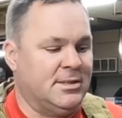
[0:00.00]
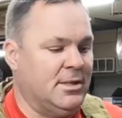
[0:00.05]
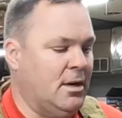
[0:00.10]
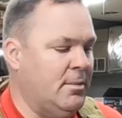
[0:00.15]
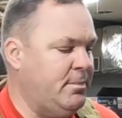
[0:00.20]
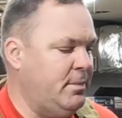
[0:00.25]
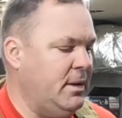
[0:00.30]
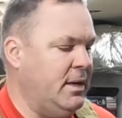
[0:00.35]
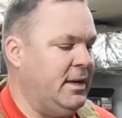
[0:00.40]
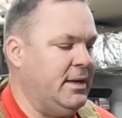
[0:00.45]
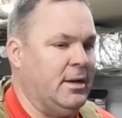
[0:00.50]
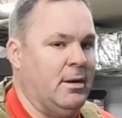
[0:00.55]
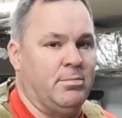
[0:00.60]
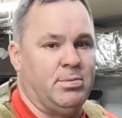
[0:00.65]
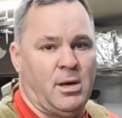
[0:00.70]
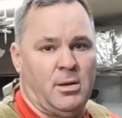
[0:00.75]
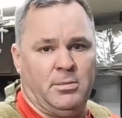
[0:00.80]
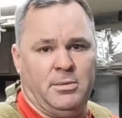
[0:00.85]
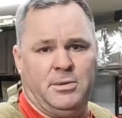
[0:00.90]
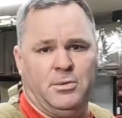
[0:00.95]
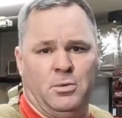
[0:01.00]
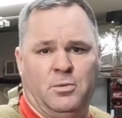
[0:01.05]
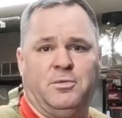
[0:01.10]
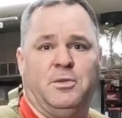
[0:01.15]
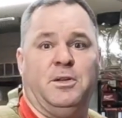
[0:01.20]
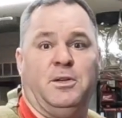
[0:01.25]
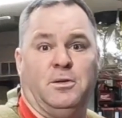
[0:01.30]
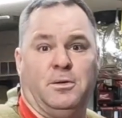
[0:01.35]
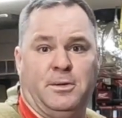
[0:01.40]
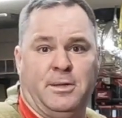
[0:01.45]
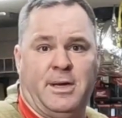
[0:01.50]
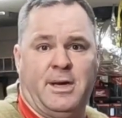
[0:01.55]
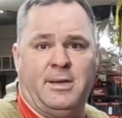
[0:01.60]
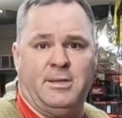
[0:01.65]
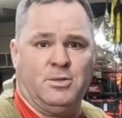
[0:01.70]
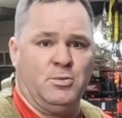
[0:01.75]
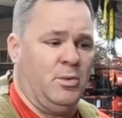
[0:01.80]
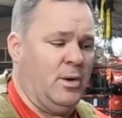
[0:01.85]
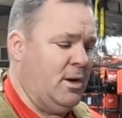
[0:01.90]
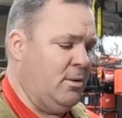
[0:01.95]
up, and I'll probably do a video on that
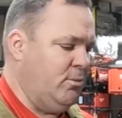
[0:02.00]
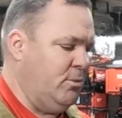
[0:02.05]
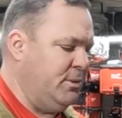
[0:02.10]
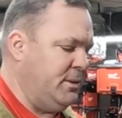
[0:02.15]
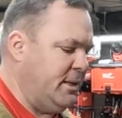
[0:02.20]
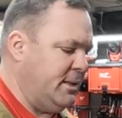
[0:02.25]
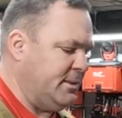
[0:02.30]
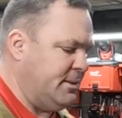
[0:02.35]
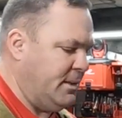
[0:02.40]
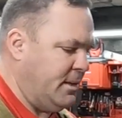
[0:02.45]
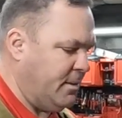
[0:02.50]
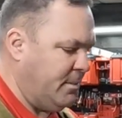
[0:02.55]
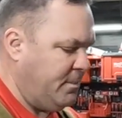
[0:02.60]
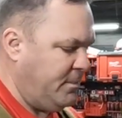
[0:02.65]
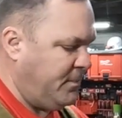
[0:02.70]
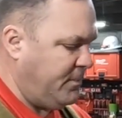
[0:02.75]
as well when we get there.